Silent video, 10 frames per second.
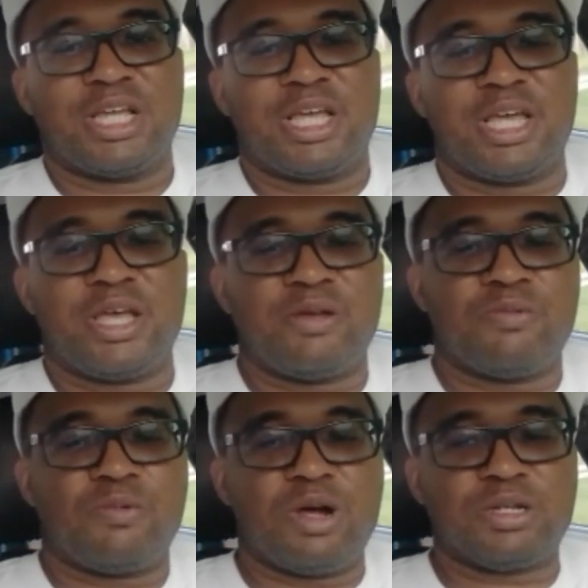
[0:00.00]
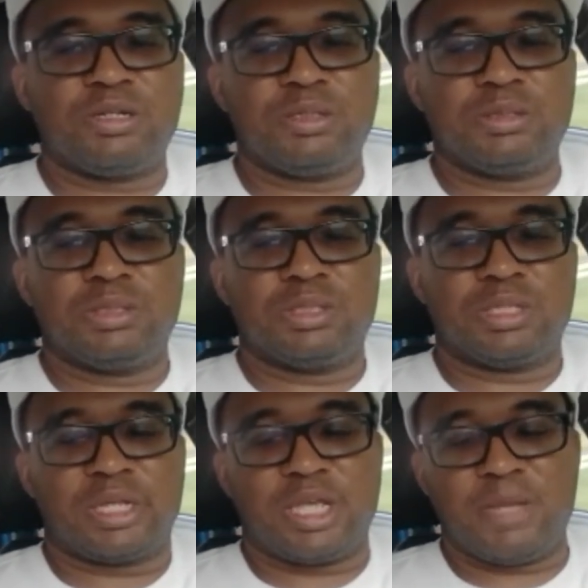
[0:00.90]
And welcome
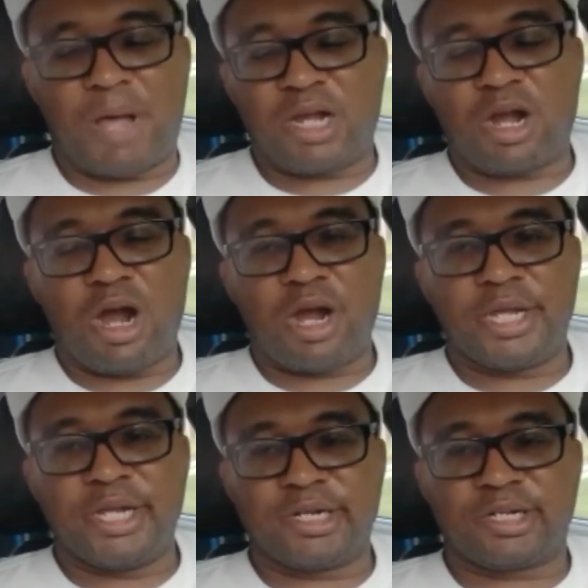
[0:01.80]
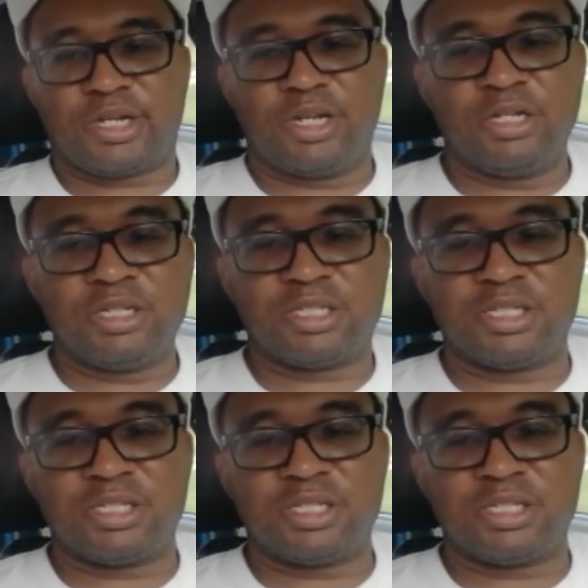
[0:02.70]
in my car here because